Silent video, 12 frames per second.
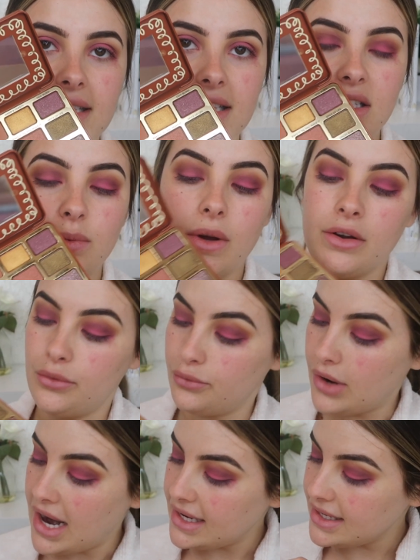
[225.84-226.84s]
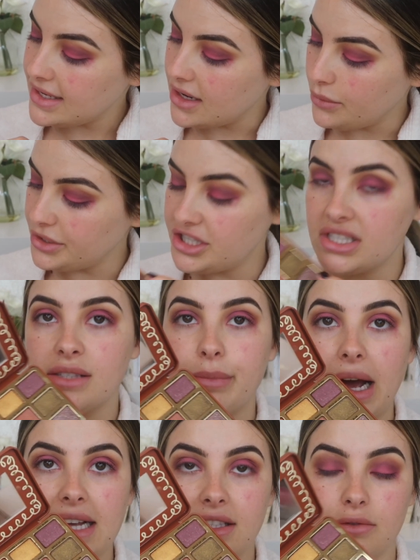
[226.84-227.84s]
is this one right here, which is
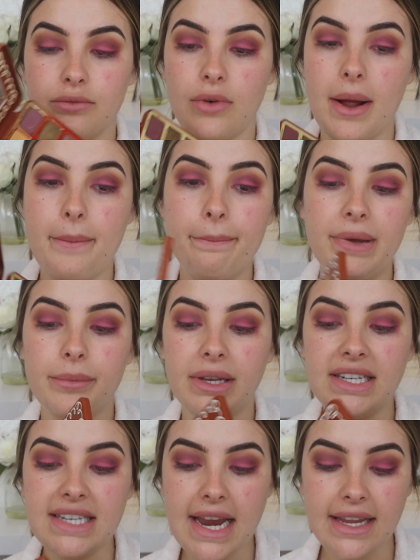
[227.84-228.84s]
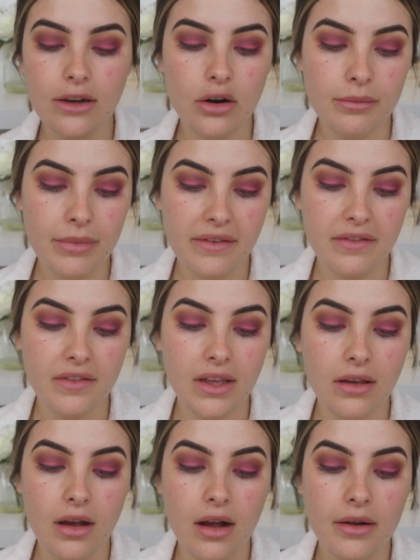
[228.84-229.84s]
Spiced Rum, but I'm going to take it on my
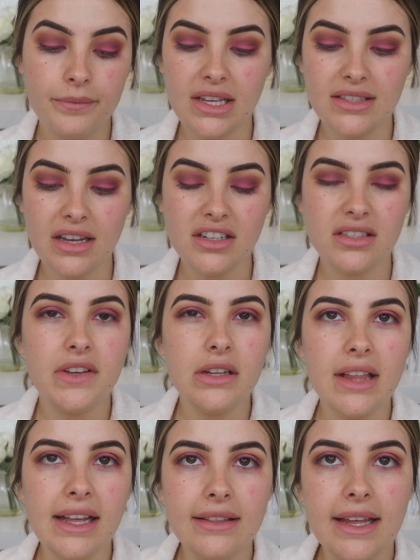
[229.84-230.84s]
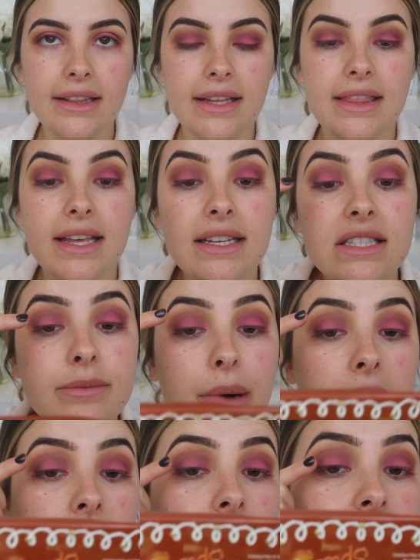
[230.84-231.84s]
finger because I just feel like lately these
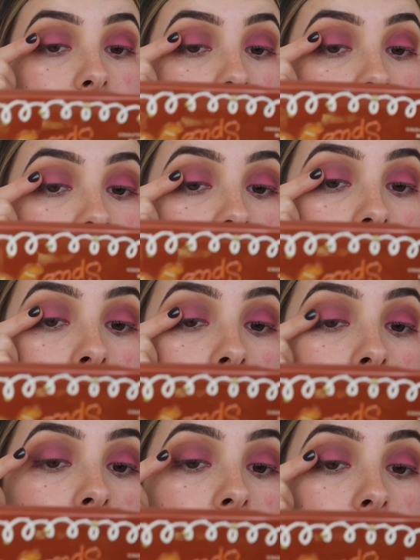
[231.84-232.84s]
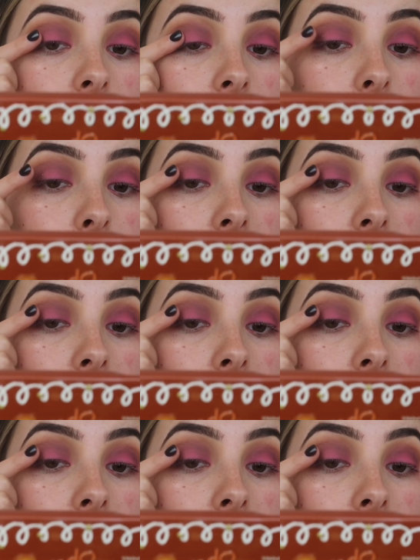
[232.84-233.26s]
sparkly tones look